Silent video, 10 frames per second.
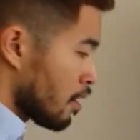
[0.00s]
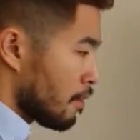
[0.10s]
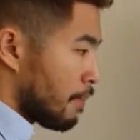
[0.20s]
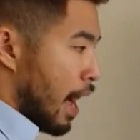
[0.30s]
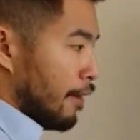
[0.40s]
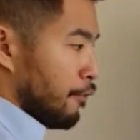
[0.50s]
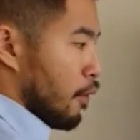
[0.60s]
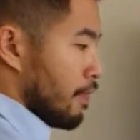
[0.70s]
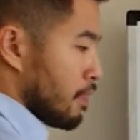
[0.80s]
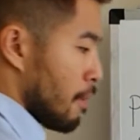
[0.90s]
Path
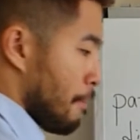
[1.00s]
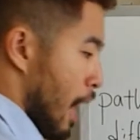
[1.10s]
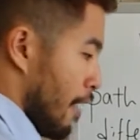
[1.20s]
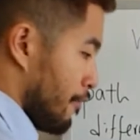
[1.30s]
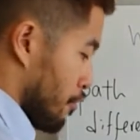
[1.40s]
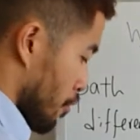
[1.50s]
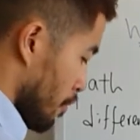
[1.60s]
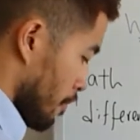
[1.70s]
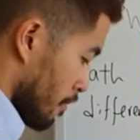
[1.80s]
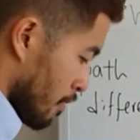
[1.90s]
1, path 2,
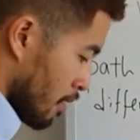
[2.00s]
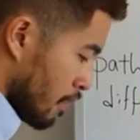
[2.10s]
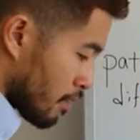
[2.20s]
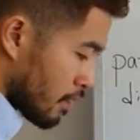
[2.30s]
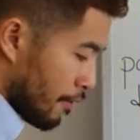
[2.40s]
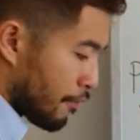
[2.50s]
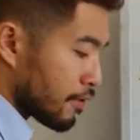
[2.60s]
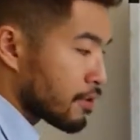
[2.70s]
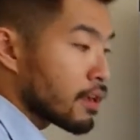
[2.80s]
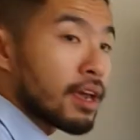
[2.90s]
the
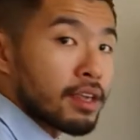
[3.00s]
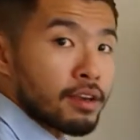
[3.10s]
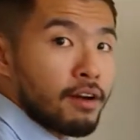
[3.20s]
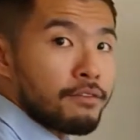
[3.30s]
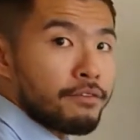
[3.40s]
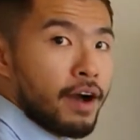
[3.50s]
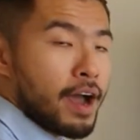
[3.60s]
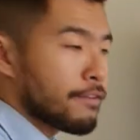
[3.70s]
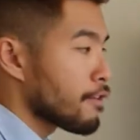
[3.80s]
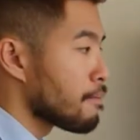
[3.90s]
difference is
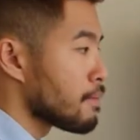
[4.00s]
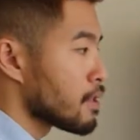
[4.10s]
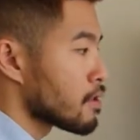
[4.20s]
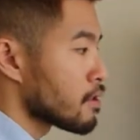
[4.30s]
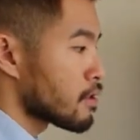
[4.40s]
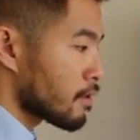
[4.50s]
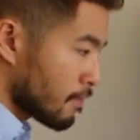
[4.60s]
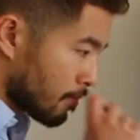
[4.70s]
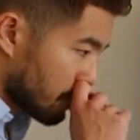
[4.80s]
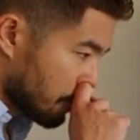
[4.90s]
5 meters.
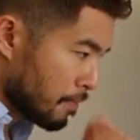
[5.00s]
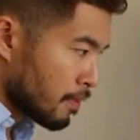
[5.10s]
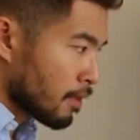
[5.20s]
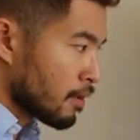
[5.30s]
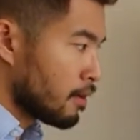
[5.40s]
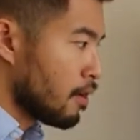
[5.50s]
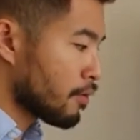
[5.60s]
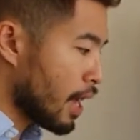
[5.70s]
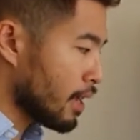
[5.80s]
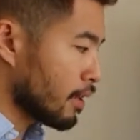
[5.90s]

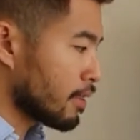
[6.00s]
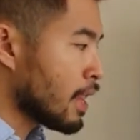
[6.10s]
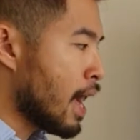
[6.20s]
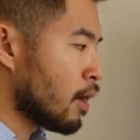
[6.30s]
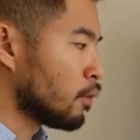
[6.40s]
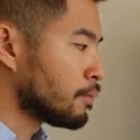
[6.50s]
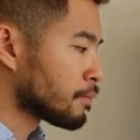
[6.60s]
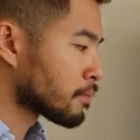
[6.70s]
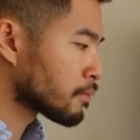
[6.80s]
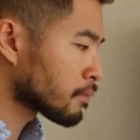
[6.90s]
Okay, now,
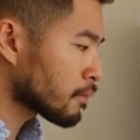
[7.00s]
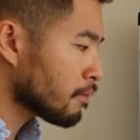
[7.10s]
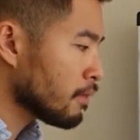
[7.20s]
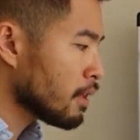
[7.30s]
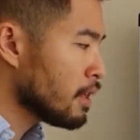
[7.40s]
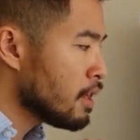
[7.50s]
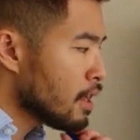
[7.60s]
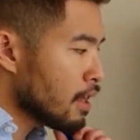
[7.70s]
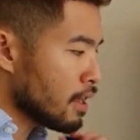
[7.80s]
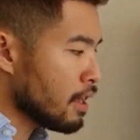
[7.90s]

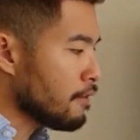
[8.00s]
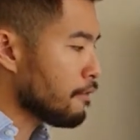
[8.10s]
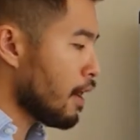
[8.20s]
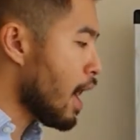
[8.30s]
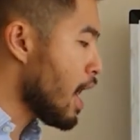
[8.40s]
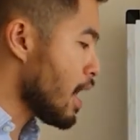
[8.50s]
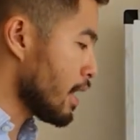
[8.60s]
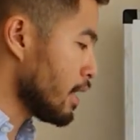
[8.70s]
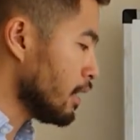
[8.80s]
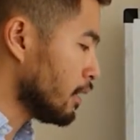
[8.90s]
if
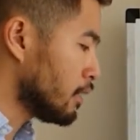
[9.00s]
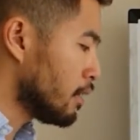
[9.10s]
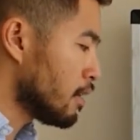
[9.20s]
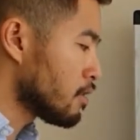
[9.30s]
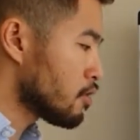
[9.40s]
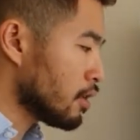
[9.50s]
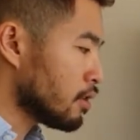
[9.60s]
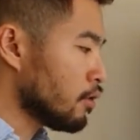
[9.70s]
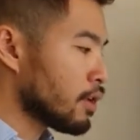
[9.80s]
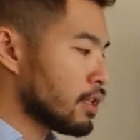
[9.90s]
I just
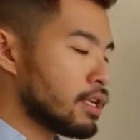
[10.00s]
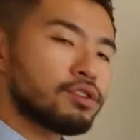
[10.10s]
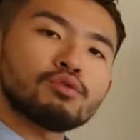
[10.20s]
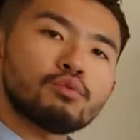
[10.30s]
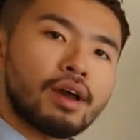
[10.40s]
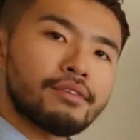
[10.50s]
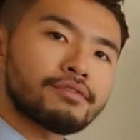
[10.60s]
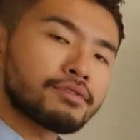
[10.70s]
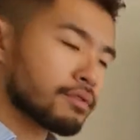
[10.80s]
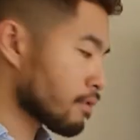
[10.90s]
look at these two
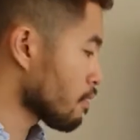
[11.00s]
waves,